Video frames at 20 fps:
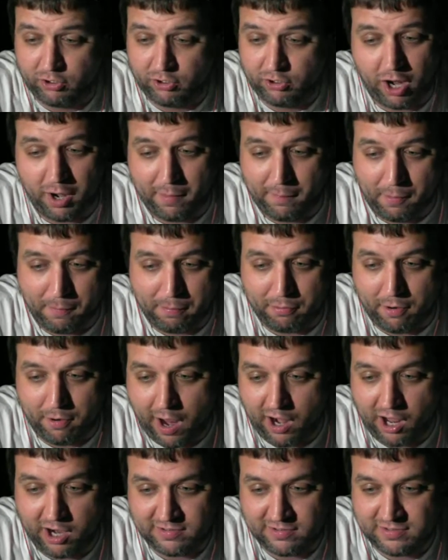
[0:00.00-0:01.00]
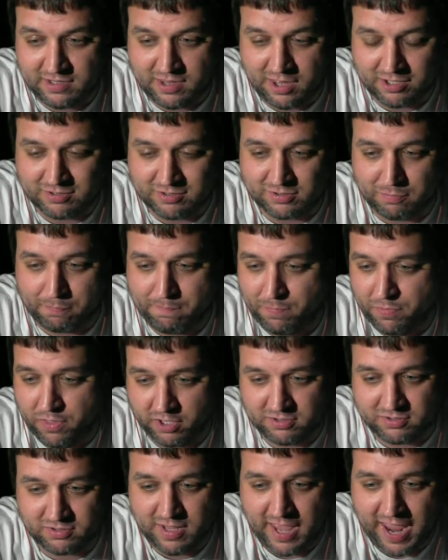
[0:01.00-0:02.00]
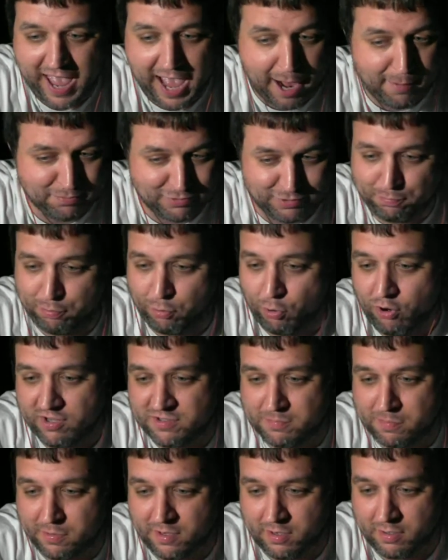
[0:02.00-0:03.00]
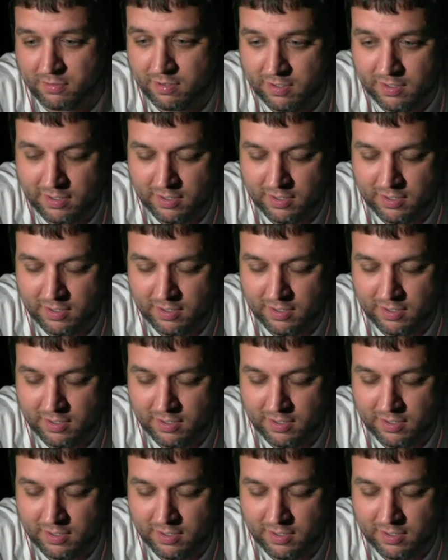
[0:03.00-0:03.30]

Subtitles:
incredible product. The app support has been